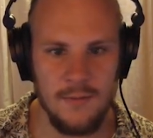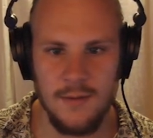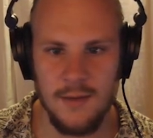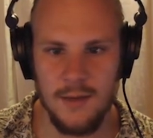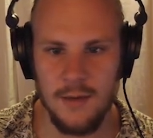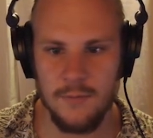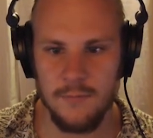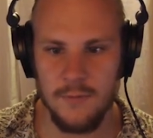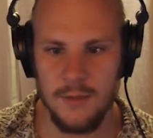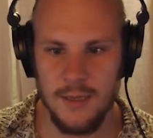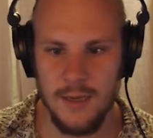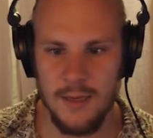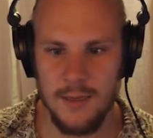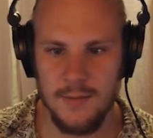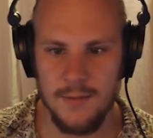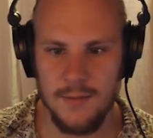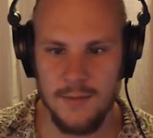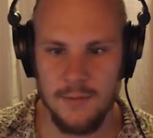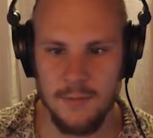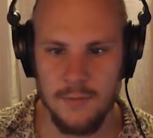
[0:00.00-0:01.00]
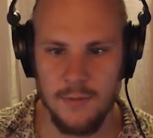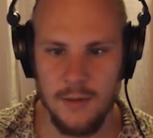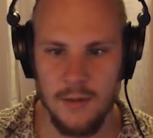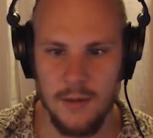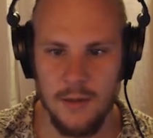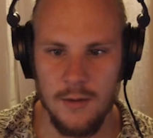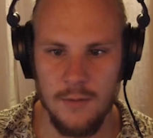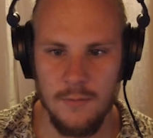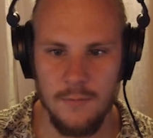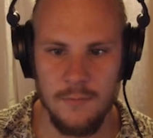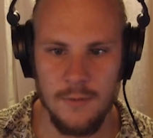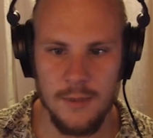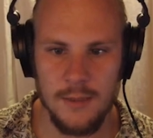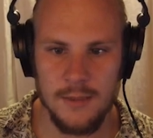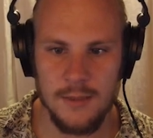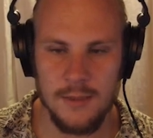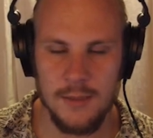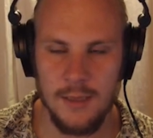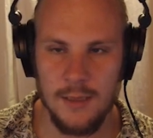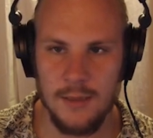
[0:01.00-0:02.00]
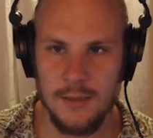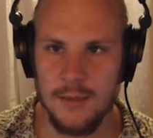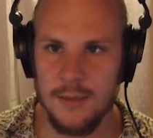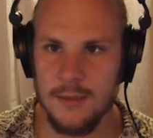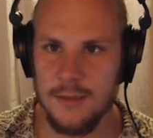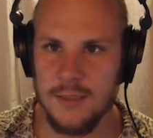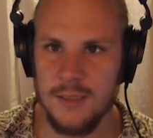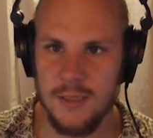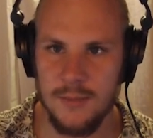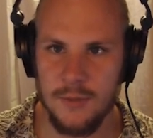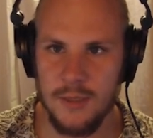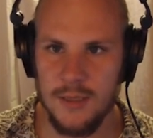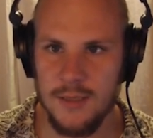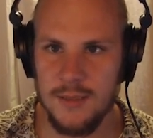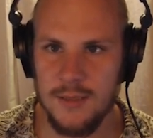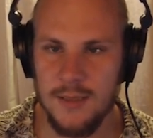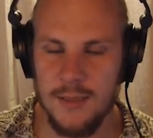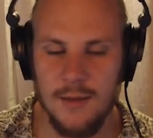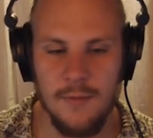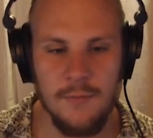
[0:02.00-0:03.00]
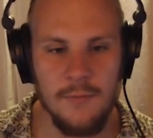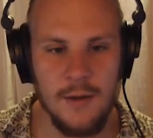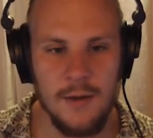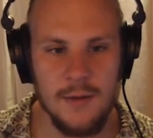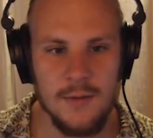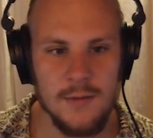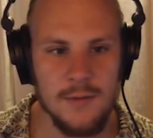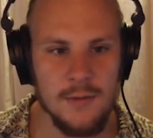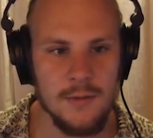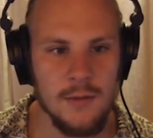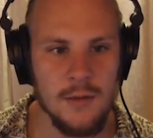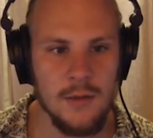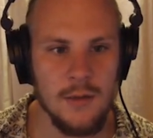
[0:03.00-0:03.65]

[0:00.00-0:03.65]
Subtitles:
Dear Reality, which simulates that effect.